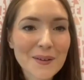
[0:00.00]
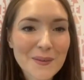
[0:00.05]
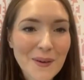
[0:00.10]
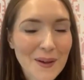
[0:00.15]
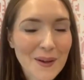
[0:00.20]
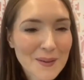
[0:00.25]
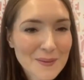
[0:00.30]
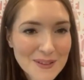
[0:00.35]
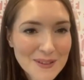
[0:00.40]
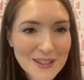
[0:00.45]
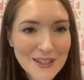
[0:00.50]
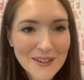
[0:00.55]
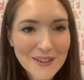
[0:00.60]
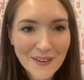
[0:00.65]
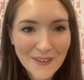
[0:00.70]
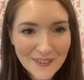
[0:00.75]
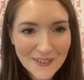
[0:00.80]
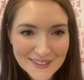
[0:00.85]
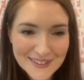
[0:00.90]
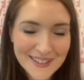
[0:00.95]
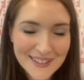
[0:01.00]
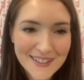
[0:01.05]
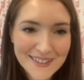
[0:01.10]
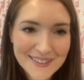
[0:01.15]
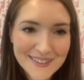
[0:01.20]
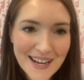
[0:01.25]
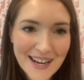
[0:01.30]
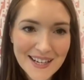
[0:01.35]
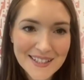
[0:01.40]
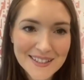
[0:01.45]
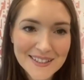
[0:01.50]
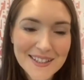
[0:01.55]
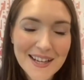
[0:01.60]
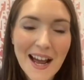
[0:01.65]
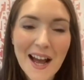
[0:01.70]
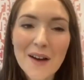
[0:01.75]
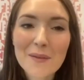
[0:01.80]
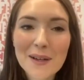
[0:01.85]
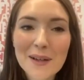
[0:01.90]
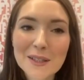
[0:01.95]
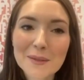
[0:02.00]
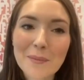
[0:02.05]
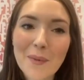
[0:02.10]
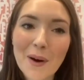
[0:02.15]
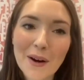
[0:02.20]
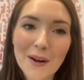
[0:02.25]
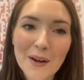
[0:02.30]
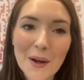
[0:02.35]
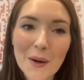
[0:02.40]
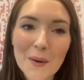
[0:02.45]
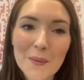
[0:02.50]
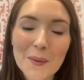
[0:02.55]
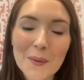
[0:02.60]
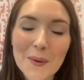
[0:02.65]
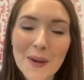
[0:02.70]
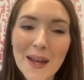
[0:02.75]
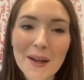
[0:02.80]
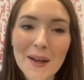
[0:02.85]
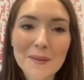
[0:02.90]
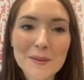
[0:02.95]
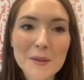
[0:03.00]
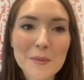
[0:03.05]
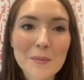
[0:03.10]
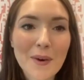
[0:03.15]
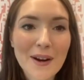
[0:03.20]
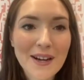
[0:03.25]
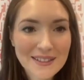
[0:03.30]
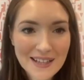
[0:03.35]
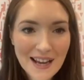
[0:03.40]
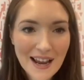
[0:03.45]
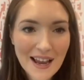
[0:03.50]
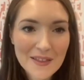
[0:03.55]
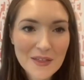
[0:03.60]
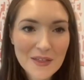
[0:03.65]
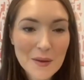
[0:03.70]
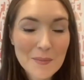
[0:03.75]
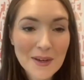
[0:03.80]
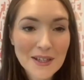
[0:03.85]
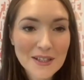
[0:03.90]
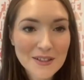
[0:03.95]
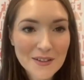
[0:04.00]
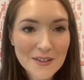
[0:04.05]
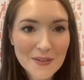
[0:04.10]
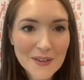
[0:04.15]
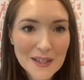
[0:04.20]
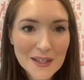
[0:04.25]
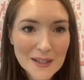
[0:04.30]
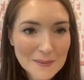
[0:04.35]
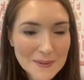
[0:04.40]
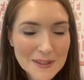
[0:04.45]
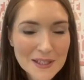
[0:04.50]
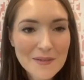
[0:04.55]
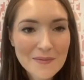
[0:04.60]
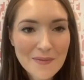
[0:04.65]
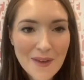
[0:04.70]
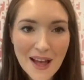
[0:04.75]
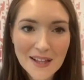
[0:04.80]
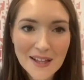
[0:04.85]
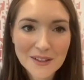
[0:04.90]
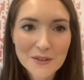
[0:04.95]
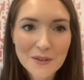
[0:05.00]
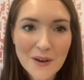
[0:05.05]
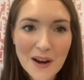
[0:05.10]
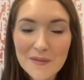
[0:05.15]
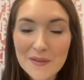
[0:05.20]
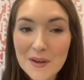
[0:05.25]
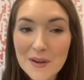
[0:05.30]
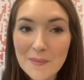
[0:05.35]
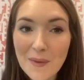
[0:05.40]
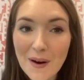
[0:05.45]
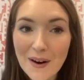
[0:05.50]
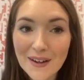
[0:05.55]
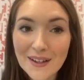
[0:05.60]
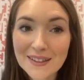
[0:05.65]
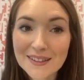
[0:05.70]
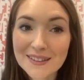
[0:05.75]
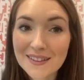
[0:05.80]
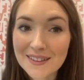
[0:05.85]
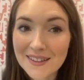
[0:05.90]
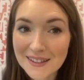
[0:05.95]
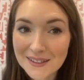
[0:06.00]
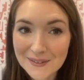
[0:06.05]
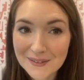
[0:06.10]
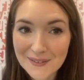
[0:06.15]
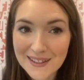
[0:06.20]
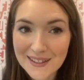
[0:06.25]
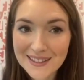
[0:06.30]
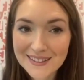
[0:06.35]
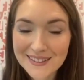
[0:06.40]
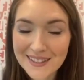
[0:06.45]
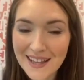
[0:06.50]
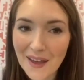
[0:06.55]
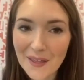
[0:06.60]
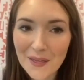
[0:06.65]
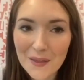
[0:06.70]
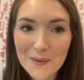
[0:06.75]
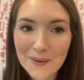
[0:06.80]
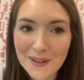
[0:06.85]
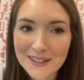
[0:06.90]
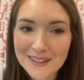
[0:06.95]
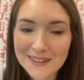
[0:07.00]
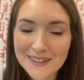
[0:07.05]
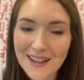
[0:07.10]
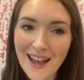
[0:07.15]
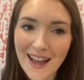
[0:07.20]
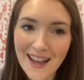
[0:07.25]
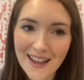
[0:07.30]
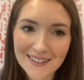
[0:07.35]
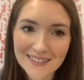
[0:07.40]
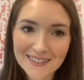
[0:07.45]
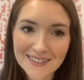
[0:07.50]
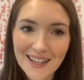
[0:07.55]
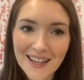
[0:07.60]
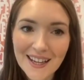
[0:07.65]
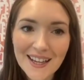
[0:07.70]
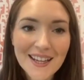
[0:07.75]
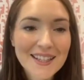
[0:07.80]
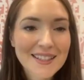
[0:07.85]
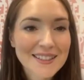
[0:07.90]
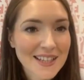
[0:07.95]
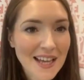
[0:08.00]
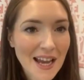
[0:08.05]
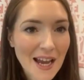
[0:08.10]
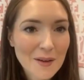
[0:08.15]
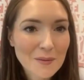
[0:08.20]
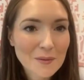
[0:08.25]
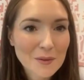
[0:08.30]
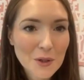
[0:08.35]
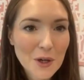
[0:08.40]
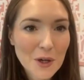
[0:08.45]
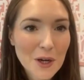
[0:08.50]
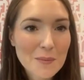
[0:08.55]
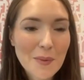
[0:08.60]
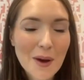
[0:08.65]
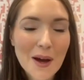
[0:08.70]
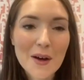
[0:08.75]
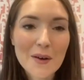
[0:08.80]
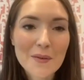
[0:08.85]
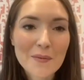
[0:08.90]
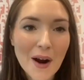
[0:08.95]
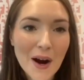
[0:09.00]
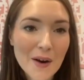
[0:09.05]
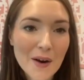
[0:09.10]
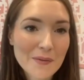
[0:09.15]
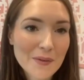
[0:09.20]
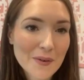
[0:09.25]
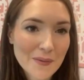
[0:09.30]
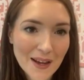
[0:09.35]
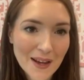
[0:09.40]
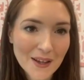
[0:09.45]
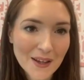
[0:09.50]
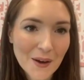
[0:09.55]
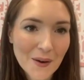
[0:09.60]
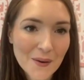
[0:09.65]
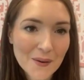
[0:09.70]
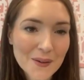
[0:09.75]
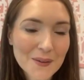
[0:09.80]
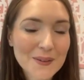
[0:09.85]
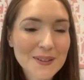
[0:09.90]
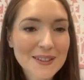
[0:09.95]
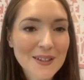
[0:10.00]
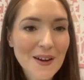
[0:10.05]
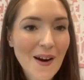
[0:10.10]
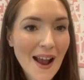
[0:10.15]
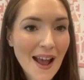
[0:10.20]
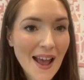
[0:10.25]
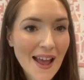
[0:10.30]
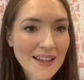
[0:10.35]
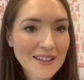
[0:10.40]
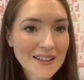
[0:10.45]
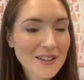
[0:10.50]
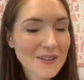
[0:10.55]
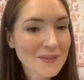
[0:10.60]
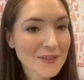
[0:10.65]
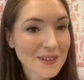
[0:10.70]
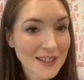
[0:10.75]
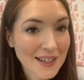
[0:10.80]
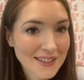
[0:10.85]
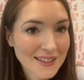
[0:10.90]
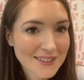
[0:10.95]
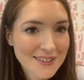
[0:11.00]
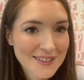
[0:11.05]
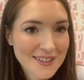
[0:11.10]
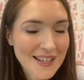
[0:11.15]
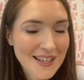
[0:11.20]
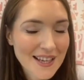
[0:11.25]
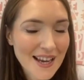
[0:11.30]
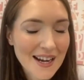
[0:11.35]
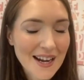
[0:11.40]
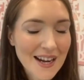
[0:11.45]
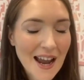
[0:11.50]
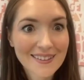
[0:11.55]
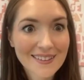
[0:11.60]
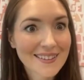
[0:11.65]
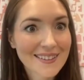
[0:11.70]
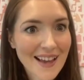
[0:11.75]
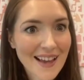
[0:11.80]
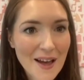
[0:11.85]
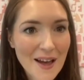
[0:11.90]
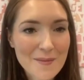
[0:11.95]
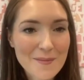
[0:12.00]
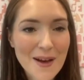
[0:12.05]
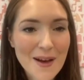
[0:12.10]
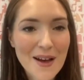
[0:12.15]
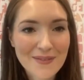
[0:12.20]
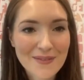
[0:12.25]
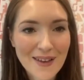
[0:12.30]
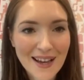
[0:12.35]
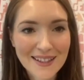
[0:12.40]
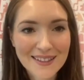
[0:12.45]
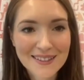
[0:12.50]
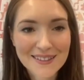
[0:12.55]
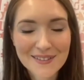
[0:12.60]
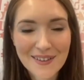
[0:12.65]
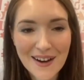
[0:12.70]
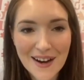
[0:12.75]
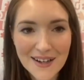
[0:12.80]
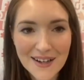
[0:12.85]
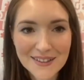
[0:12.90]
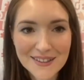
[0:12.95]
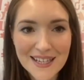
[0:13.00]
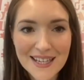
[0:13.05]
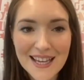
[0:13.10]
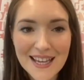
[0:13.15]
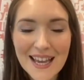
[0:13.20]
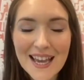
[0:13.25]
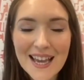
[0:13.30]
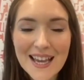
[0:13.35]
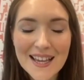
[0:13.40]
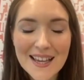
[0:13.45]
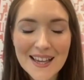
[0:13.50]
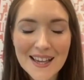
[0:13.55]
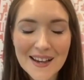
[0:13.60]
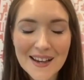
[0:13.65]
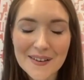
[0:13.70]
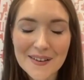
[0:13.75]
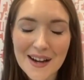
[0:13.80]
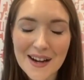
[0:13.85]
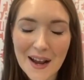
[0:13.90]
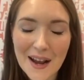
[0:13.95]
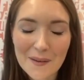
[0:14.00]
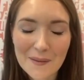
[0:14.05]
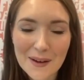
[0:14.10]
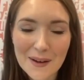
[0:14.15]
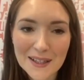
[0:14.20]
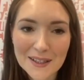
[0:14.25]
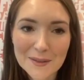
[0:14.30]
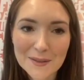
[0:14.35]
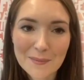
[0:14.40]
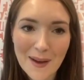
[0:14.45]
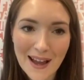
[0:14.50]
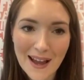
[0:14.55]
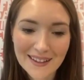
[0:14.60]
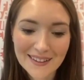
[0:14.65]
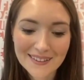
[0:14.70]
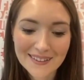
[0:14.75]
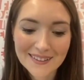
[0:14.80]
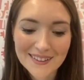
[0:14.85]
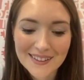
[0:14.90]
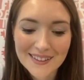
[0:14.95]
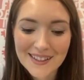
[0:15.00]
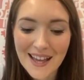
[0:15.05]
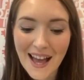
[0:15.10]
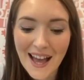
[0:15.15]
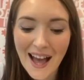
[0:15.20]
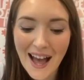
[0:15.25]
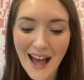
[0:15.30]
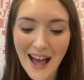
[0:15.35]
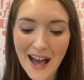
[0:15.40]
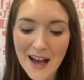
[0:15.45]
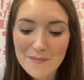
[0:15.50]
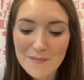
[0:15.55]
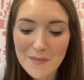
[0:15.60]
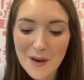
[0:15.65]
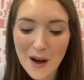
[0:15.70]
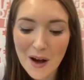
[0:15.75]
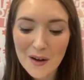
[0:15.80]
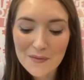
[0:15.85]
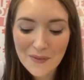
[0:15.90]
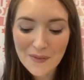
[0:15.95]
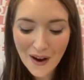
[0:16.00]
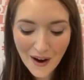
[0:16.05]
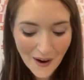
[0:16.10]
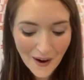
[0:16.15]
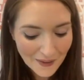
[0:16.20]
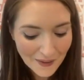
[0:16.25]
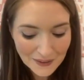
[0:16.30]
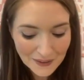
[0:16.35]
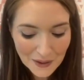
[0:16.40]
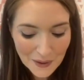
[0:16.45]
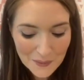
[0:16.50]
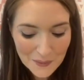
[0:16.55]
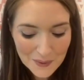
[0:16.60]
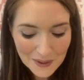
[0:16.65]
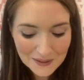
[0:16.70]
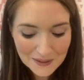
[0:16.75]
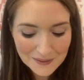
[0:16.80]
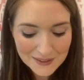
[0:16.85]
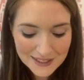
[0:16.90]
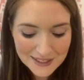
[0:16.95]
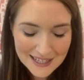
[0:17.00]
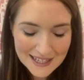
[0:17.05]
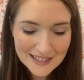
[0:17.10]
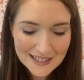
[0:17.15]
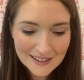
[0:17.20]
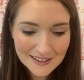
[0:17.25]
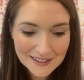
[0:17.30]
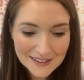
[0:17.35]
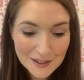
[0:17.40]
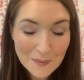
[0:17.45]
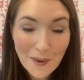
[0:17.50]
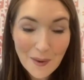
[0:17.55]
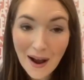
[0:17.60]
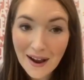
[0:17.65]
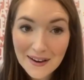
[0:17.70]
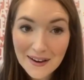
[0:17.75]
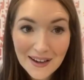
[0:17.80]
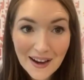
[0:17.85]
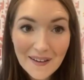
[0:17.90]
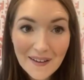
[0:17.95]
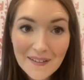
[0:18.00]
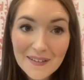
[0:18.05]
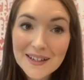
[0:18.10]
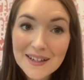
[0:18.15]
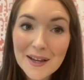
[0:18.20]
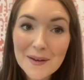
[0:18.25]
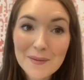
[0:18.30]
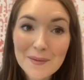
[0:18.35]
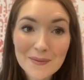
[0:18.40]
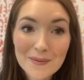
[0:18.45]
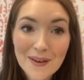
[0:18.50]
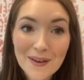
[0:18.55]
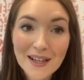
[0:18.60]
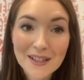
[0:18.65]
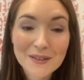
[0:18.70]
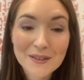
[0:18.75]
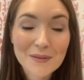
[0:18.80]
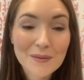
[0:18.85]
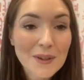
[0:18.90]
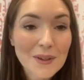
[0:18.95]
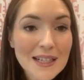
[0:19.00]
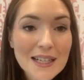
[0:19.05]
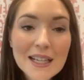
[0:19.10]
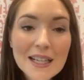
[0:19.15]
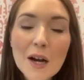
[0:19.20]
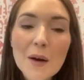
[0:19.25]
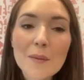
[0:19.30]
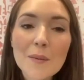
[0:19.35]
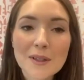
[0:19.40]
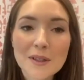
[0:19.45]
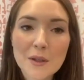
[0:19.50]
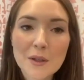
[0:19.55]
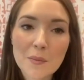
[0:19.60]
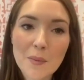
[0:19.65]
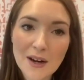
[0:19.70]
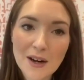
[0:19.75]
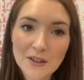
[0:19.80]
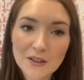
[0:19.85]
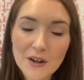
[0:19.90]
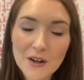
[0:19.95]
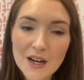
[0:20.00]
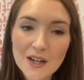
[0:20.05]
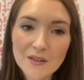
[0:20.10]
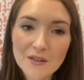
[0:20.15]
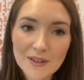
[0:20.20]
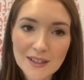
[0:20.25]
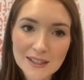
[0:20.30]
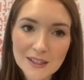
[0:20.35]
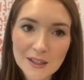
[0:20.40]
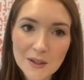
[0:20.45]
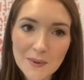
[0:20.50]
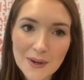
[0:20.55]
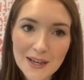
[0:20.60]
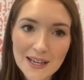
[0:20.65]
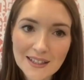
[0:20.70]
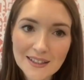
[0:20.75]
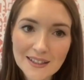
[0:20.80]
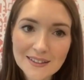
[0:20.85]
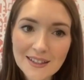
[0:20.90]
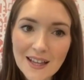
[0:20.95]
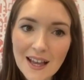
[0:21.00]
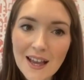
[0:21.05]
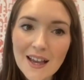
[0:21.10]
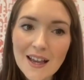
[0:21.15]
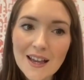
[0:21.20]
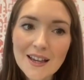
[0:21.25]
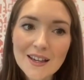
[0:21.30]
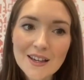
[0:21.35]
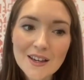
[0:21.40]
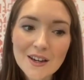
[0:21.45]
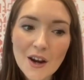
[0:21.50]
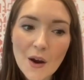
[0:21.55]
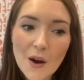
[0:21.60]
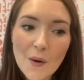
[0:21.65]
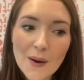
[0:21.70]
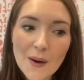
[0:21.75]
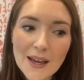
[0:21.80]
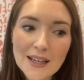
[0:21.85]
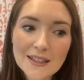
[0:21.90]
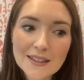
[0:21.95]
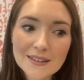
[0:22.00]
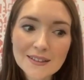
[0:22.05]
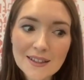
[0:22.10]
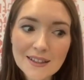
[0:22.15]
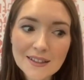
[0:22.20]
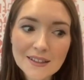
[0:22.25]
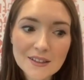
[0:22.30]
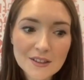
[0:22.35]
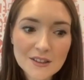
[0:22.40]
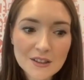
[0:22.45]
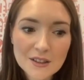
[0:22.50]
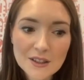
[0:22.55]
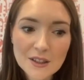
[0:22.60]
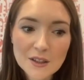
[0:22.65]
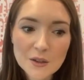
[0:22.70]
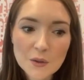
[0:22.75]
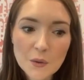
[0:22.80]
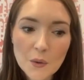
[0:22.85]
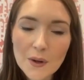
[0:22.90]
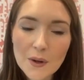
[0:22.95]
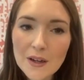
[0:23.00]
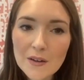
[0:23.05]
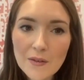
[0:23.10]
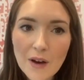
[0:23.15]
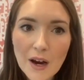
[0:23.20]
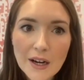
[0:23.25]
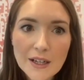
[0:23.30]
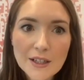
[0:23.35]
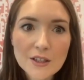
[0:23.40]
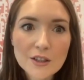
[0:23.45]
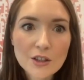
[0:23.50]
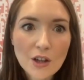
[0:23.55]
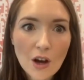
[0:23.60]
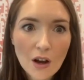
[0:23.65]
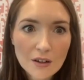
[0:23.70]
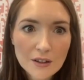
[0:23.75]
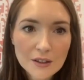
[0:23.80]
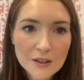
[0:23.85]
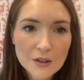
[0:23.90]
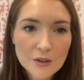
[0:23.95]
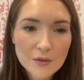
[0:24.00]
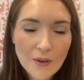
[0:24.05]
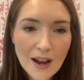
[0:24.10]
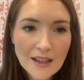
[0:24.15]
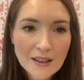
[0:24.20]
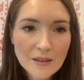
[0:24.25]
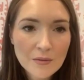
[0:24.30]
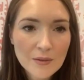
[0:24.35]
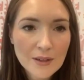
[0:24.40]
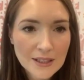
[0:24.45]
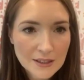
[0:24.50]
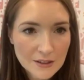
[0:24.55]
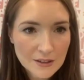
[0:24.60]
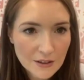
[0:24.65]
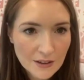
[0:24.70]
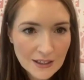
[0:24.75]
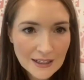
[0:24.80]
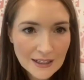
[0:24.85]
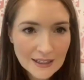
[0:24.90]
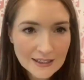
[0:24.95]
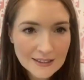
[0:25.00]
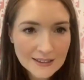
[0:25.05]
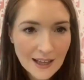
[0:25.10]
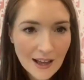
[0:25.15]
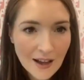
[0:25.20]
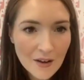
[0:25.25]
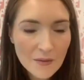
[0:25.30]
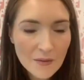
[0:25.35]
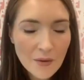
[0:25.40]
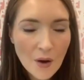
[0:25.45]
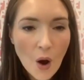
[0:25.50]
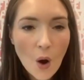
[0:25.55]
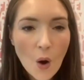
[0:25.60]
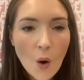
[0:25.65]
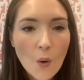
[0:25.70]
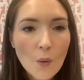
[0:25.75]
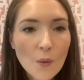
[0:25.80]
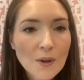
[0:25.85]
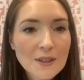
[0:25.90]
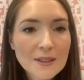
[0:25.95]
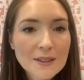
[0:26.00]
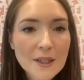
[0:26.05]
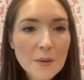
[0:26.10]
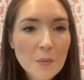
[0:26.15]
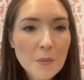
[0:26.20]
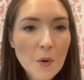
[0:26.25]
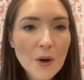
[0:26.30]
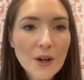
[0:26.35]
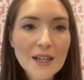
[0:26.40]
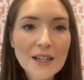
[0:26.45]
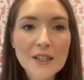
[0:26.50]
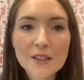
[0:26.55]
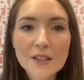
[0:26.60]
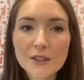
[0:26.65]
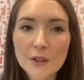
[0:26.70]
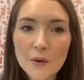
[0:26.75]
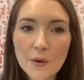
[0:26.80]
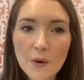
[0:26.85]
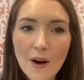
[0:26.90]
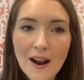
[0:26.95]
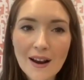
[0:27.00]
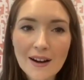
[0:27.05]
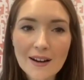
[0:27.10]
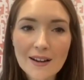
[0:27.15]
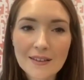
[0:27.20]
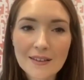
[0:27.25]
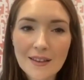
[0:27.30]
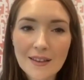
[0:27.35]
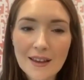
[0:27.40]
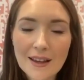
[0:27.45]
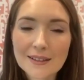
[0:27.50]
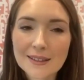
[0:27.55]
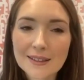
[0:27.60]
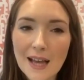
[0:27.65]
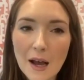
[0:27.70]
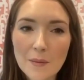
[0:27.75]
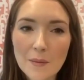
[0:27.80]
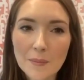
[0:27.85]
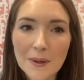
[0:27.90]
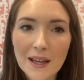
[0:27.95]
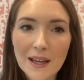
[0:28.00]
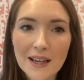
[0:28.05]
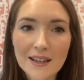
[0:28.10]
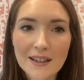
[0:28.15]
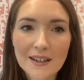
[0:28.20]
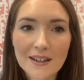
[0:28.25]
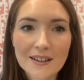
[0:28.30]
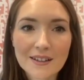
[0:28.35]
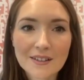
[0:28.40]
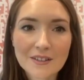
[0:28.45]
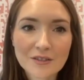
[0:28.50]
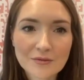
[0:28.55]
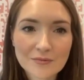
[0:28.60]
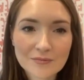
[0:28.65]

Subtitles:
welcome to the Currency Exchange, NatWest Market, where we help to break down the major themes and events driving markets in this week's and the weeks ahead. Today I'm joined by Alvaro Vivanco, who is our head of ESG and EMFX strategy here in NatWest Bank. Alvaro, we have seen some high carry EMFX really come under pressure in recent weeks. Is this just the story of kind of dollar strength reasserting itself, or is there more idiosyncratic things at play here?